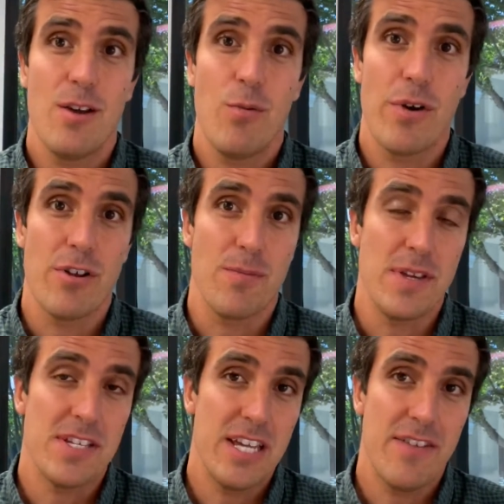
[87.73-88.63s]
whether it be
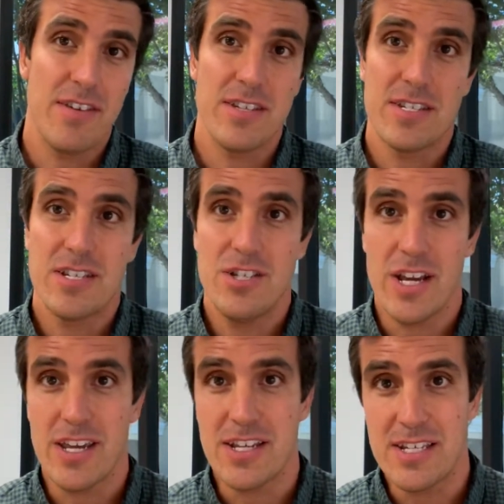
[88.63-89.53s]
savings,
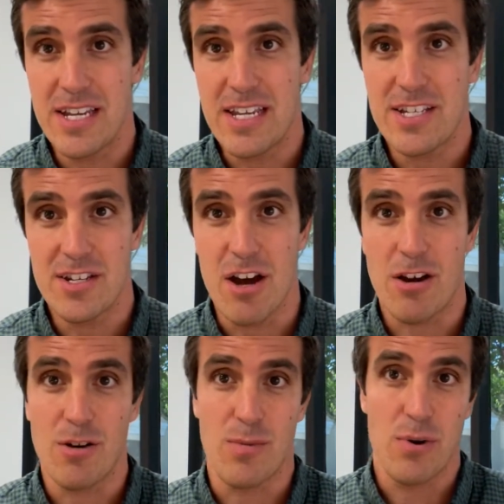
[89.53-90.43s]
checking, CD, stock,
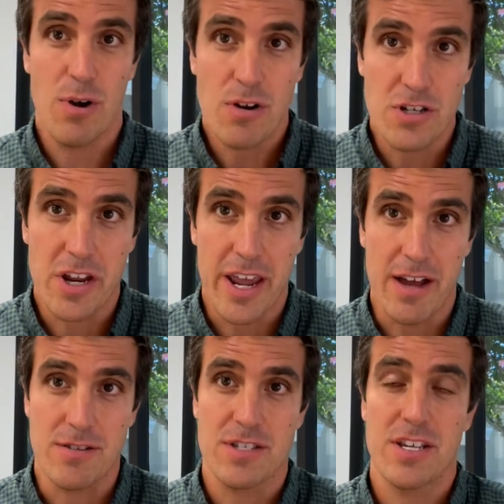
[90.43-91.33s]
or brokerage
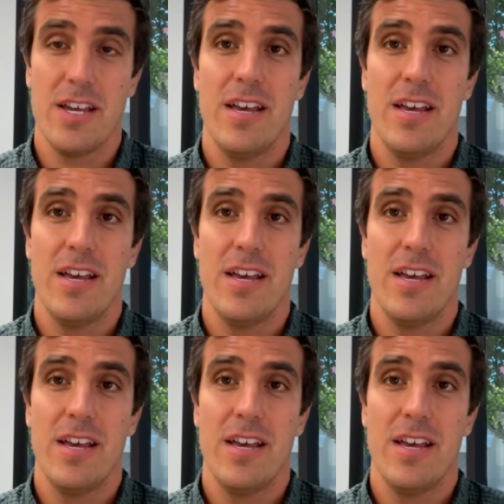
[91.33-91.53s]
accounts,